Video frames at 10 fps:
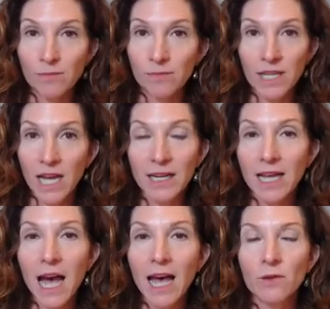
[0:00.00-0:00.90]
yada,
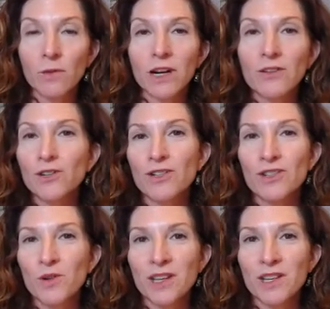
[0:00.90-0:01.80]
yada, whatever your
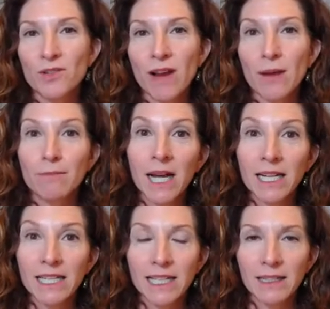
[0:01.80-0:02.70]
story is around
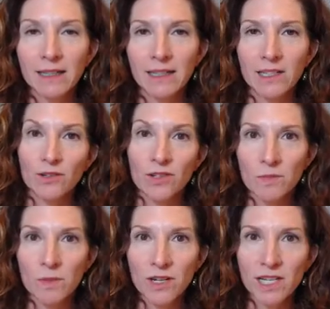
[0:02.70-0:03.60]
money and your
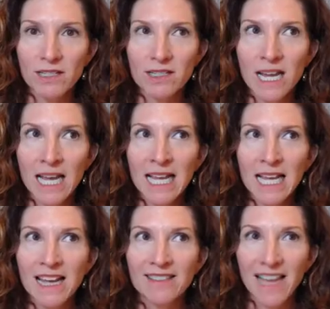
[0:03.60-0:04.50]
experience,
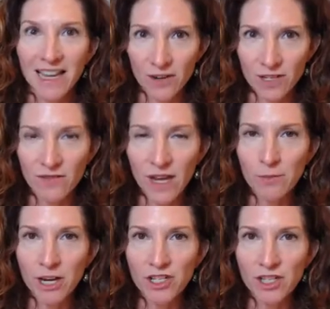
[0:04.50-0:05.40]
that carries a
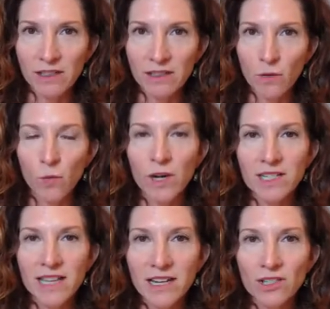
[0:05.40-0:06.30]
vibration. What
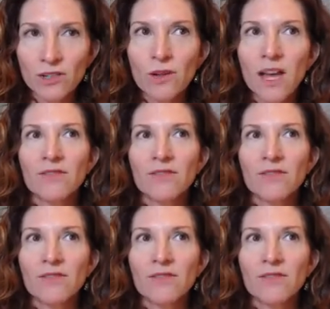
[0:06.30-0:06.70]
does that do?